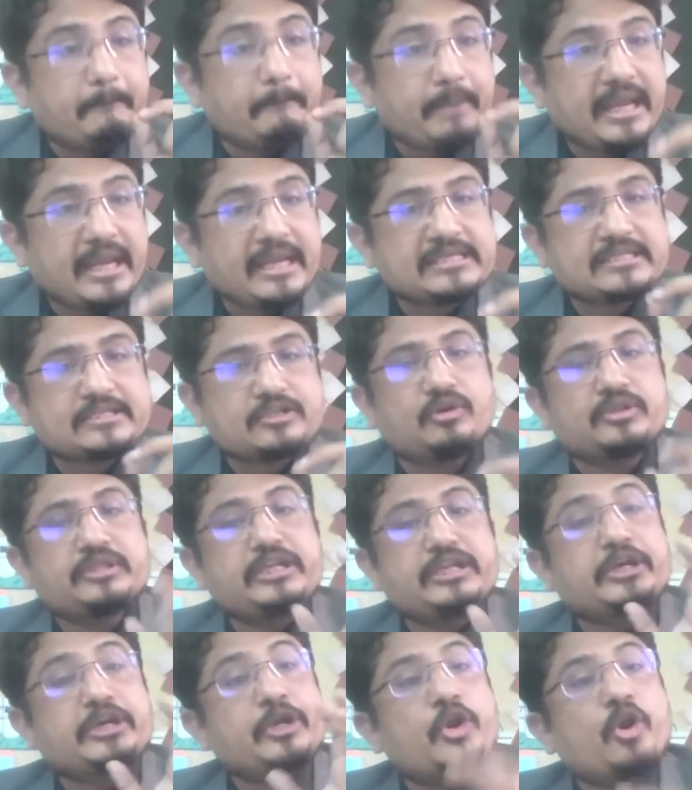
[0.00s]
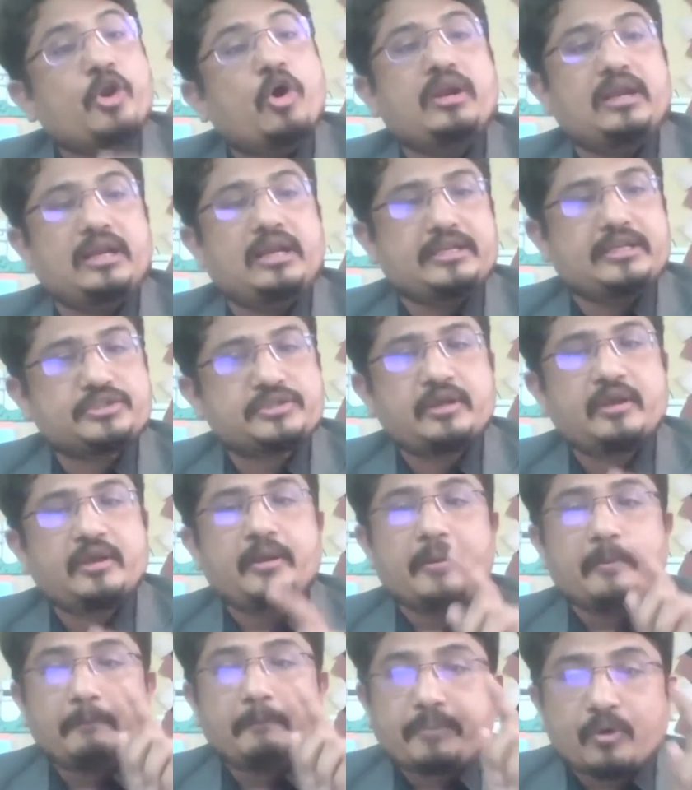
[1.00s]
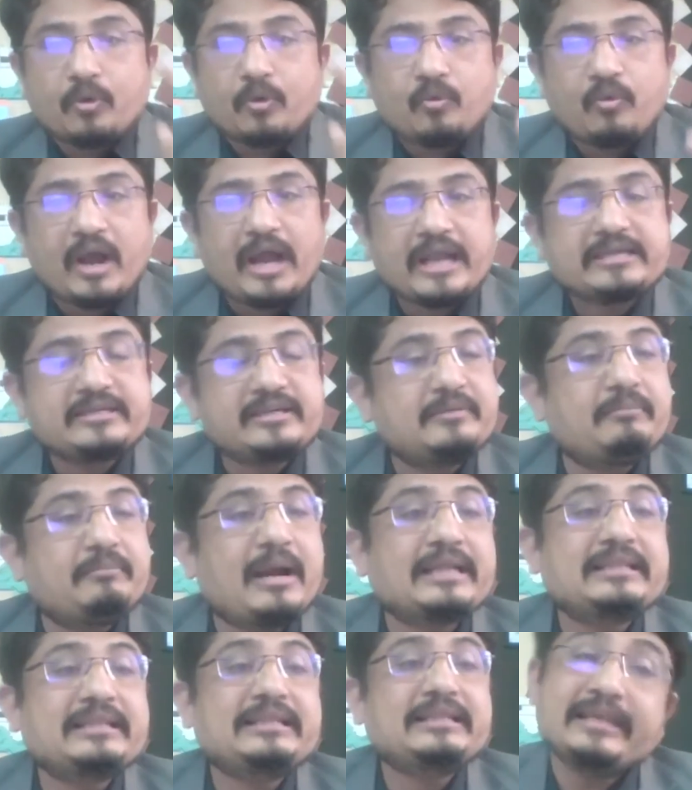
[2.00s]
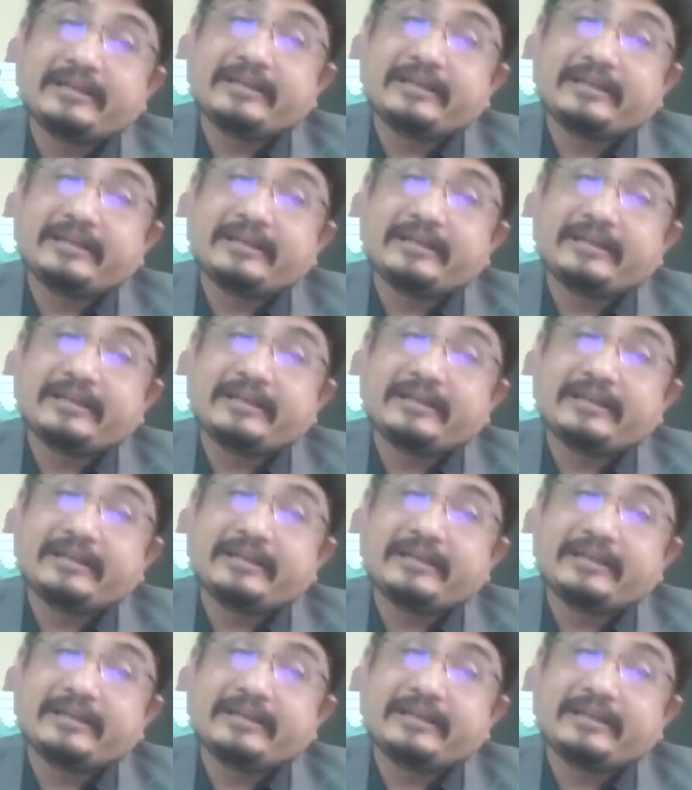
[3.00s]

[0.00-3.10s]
based on the knowledge provided by the